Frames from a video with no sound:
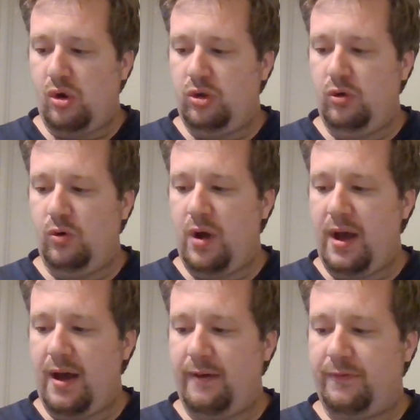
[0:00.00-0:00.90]
You
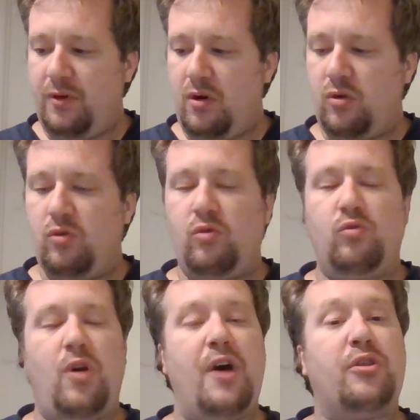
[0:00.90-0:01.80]
have
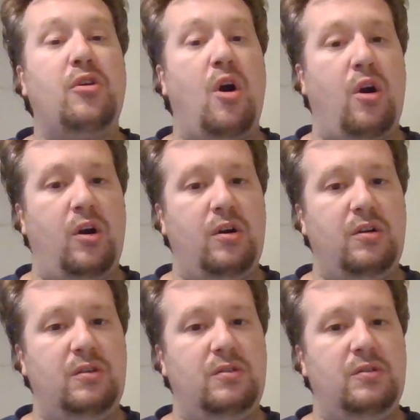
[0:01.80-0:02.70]
Hrothgar,
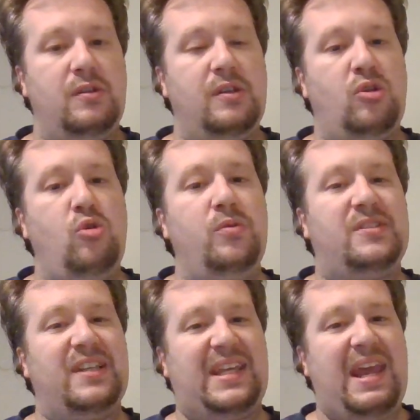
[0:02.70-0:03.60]
who
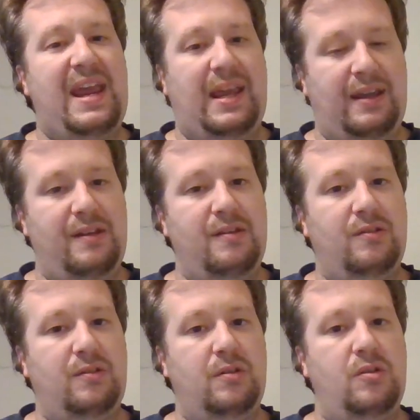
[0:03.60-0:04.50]
is the king,
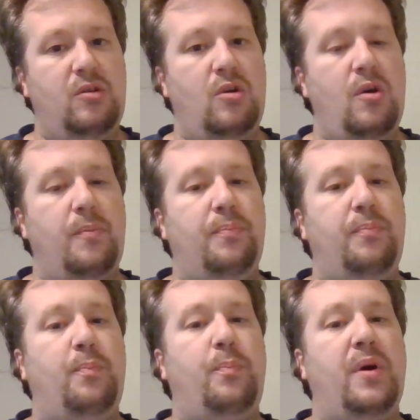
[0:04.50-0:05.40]

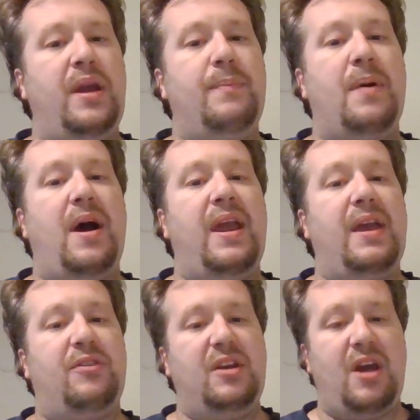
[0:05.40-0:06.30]
played by
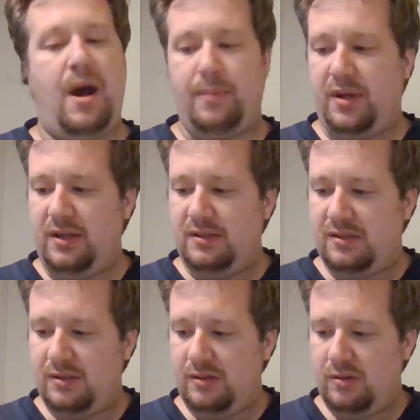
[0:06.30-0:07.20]
Anthony
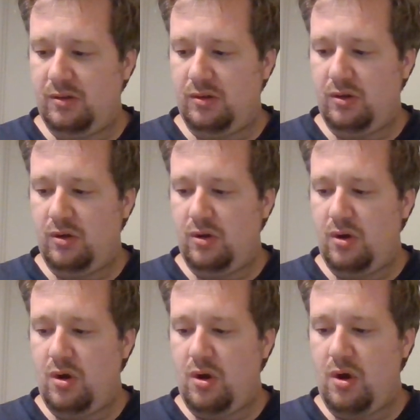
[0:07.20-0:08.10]
Hopkins.
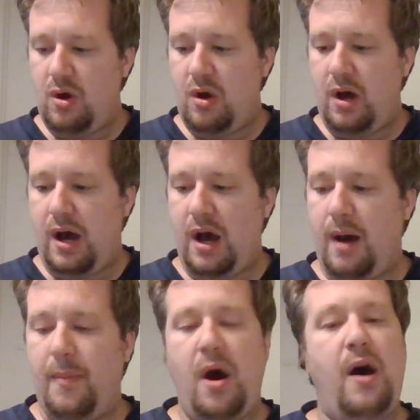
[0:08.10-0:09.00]

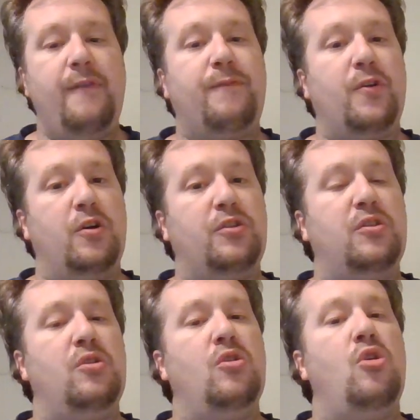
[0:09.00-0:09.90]
Um, Unferth,
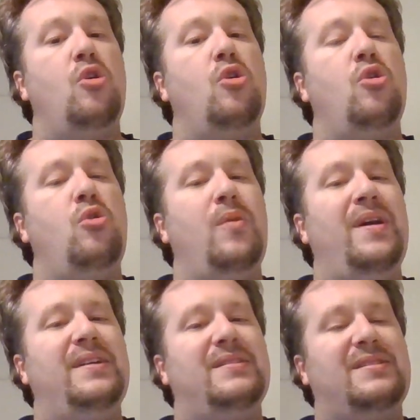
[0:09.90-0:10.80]
who
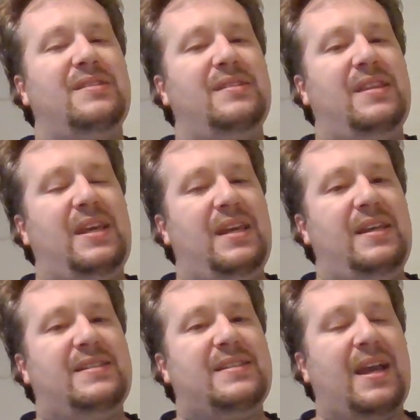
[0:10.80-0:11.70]
is
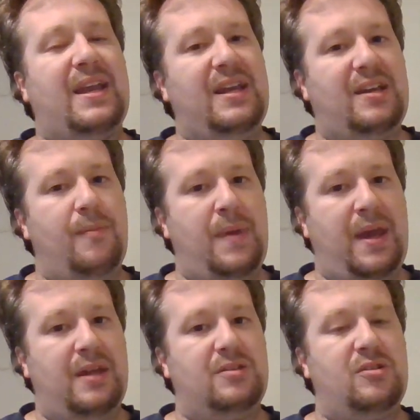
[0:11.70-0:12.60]
the second in
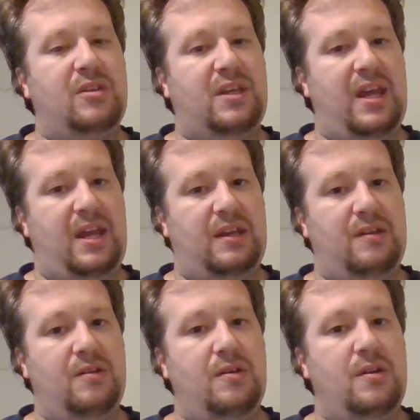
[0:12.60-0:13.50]
command to the king,
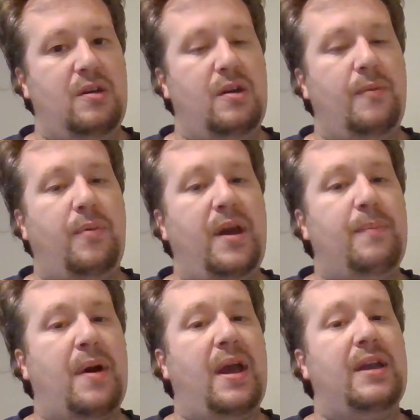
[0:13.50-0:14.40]

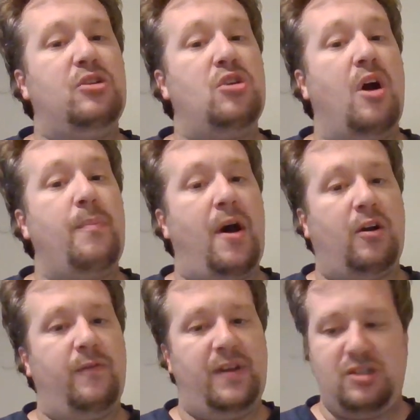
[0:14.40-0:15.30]
played by John
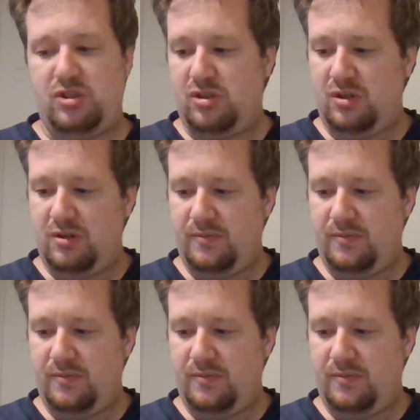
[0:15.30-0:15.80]
Malkovich.